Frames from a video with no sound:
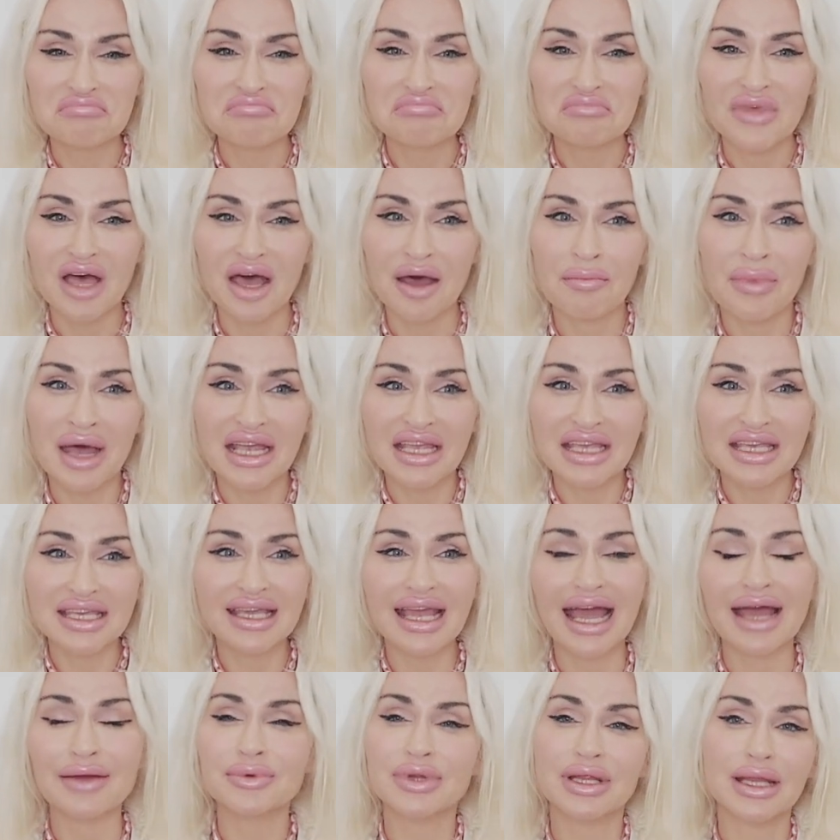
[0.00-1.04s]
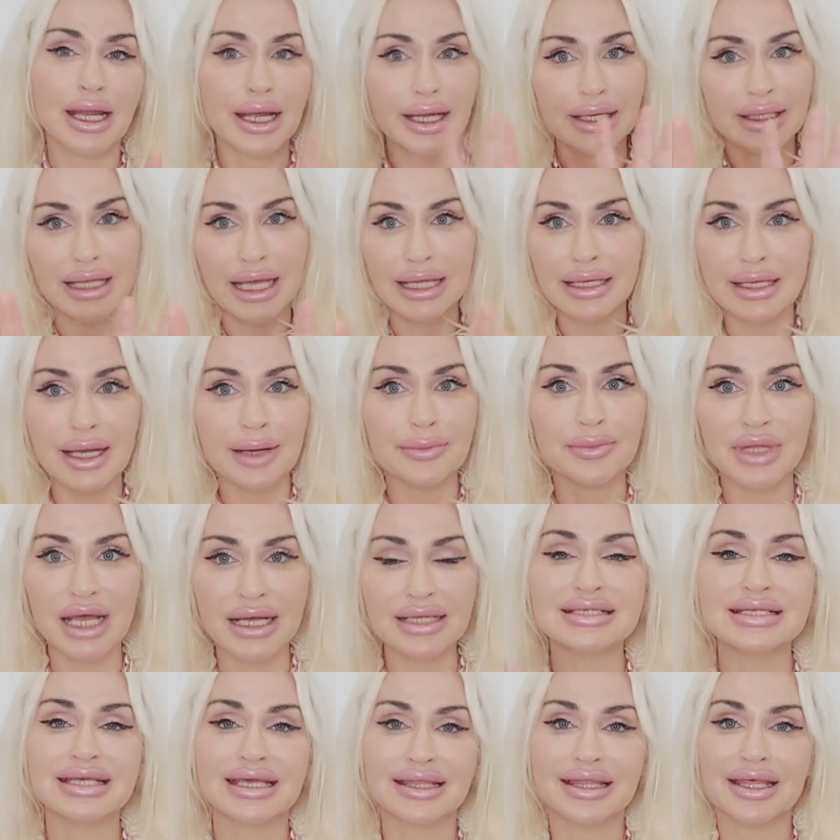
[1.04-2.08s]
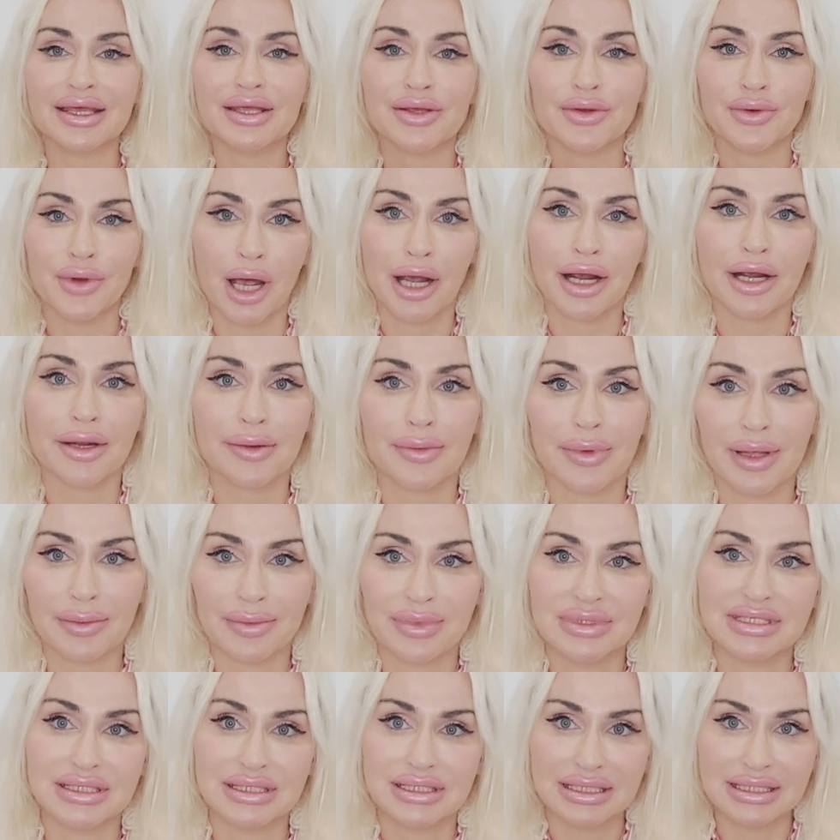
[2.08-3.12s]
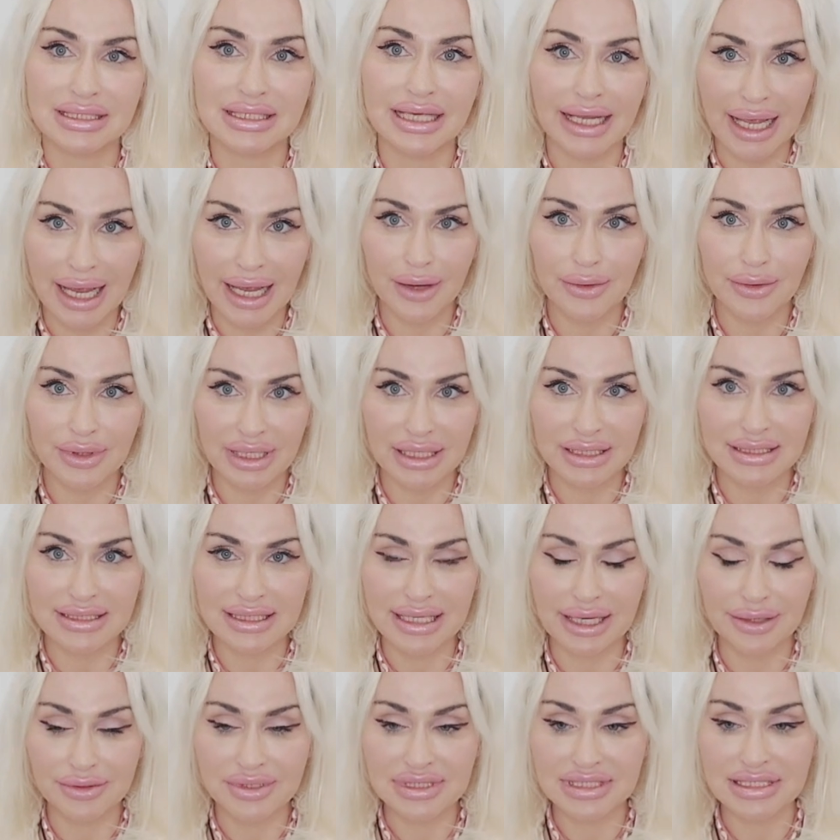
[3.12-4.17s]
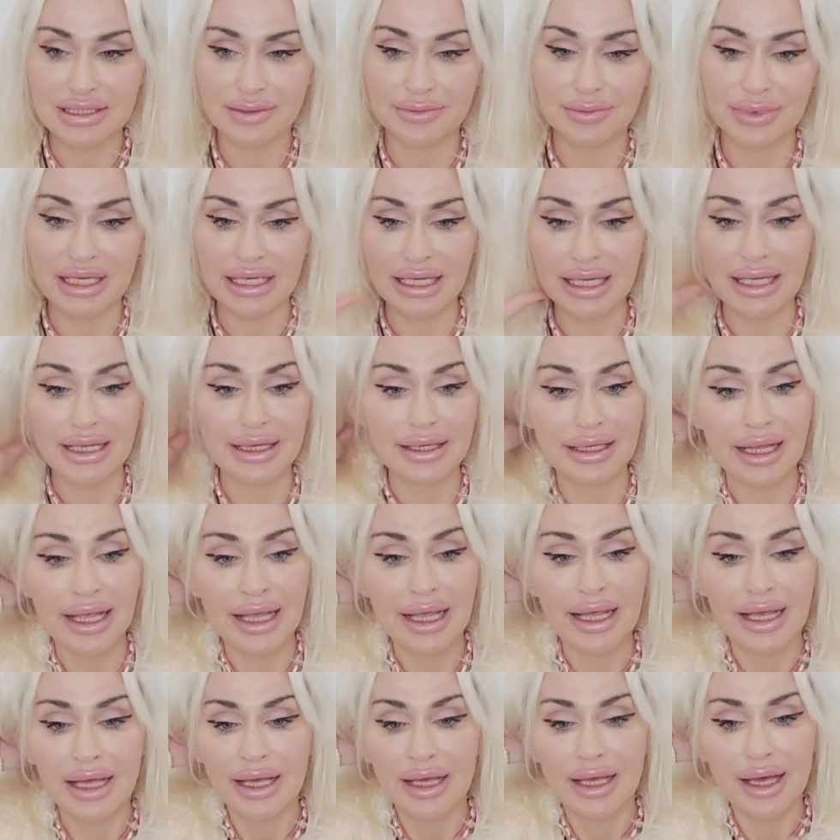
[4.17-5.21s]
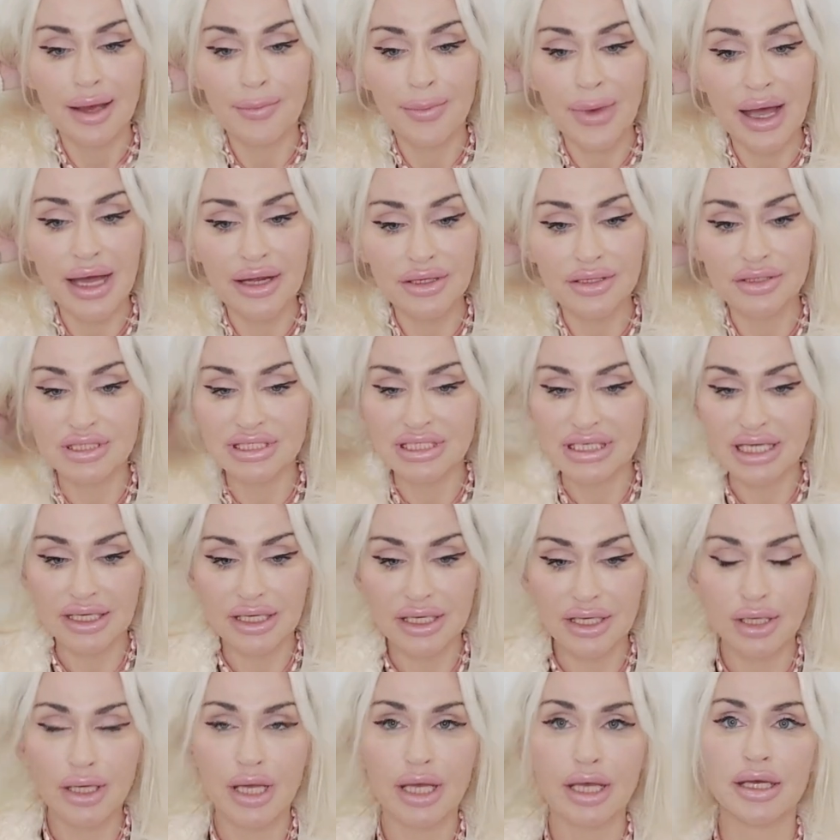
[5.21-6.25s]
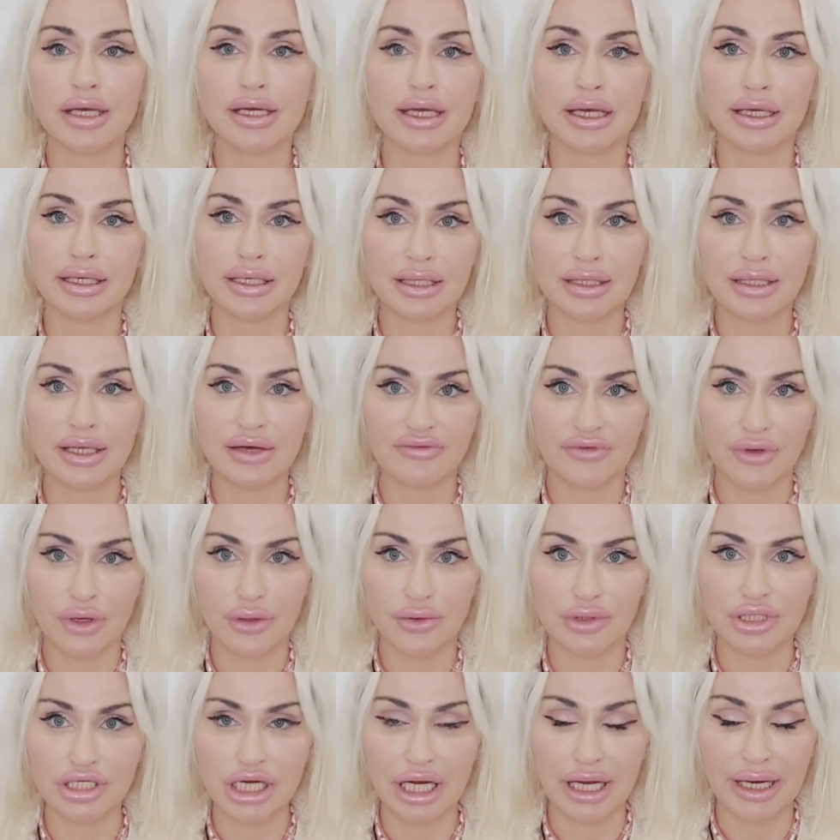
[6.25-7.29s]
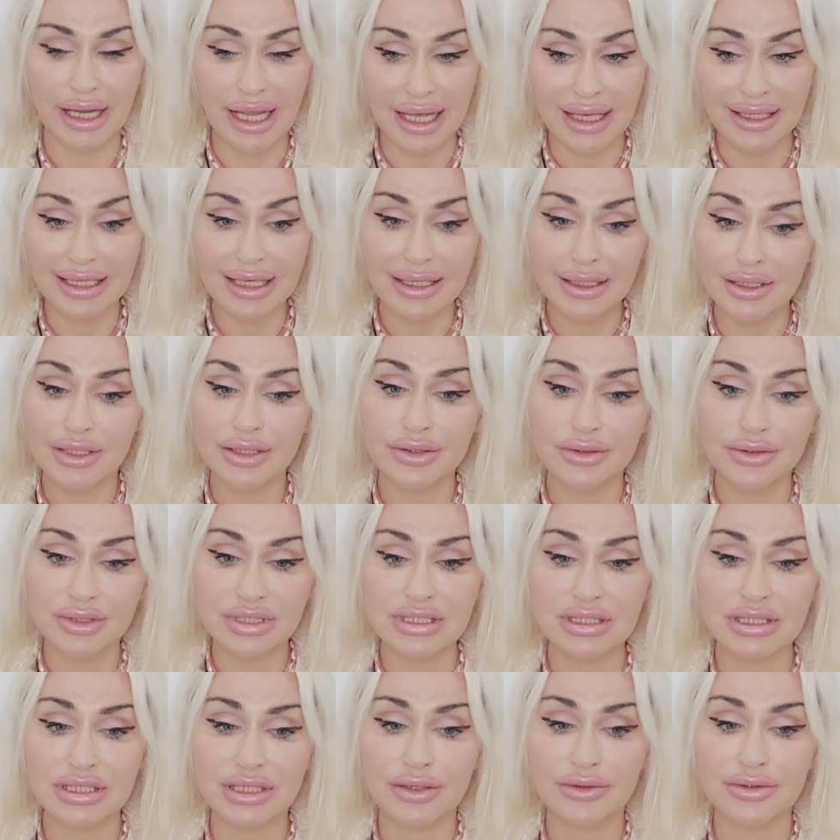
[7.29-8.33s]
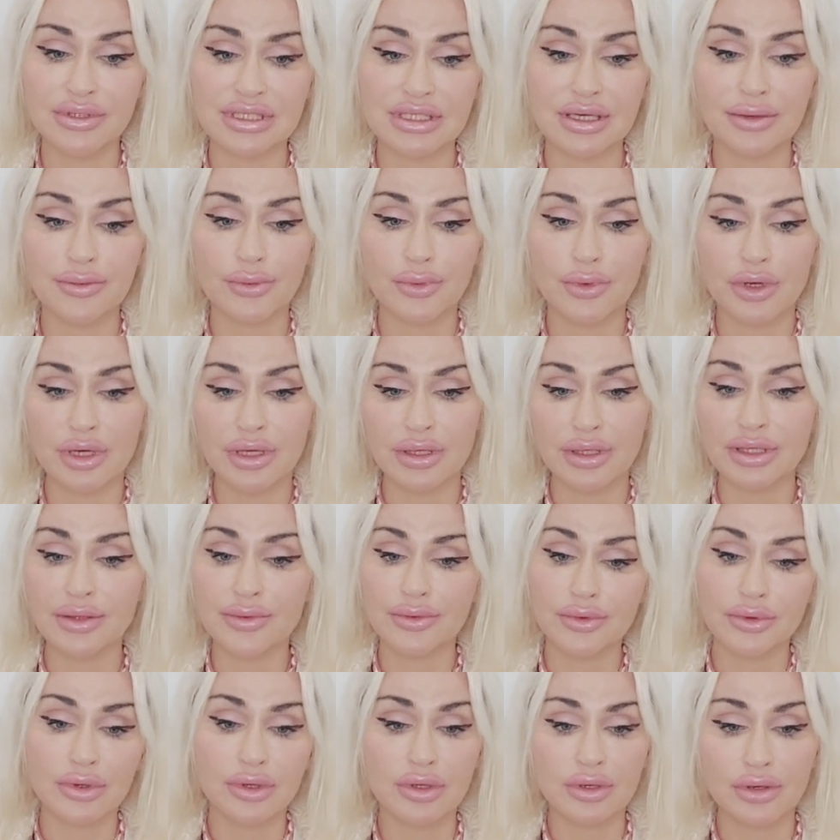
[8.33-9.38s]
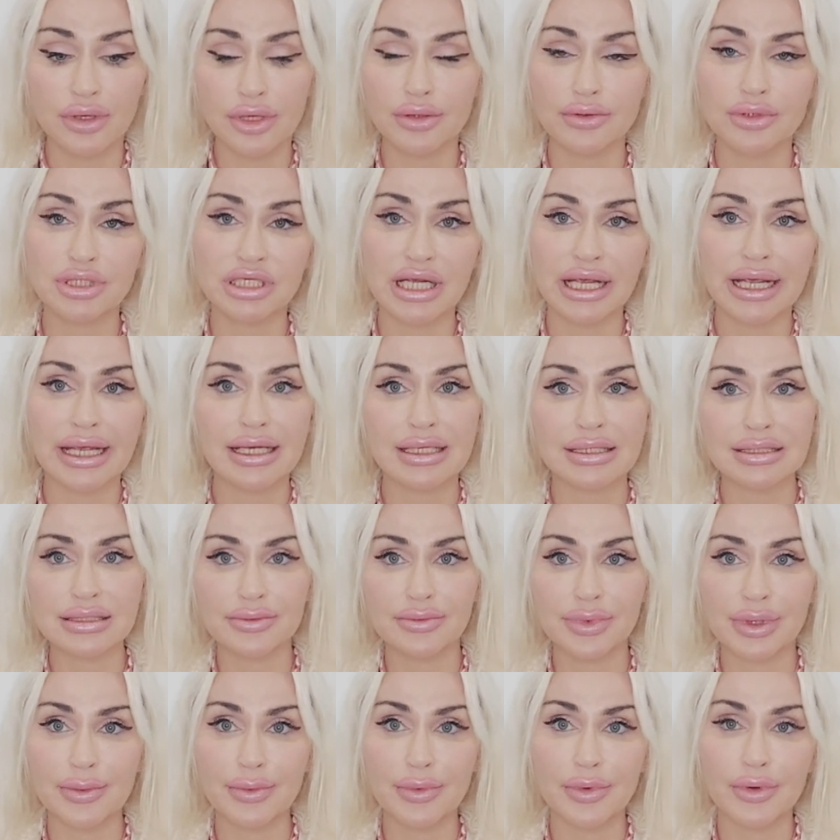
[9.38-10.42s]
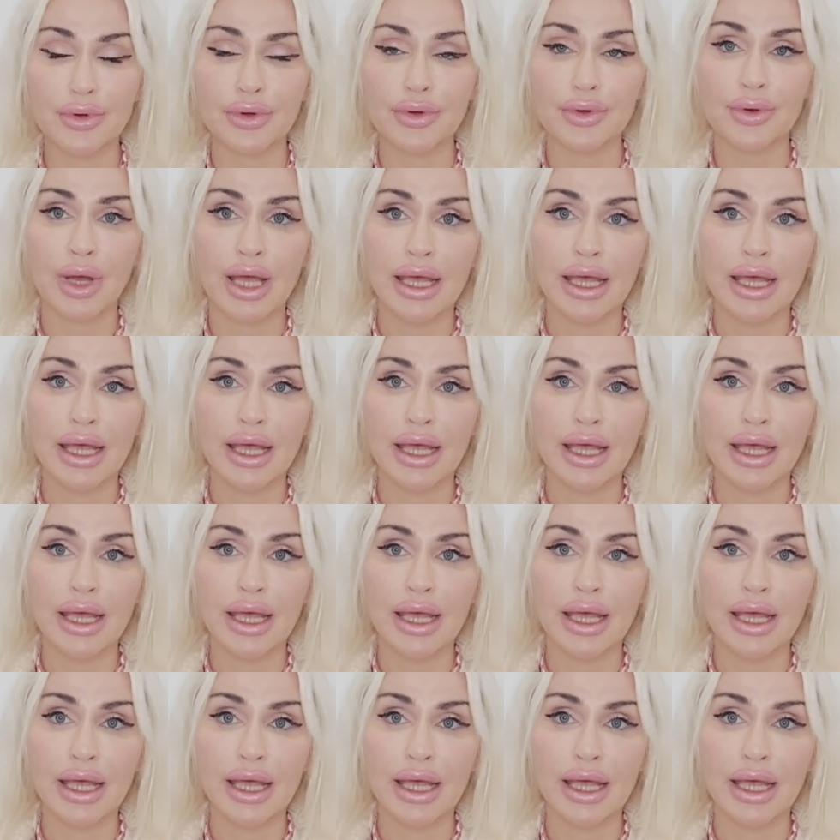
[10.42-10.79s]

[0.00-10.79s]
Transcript: a monkey. And I'm not saying that you are, babies. It's just like how it sounds to me in a modern dating kind of love coaching. And that includes, some more liberal coaches and people who,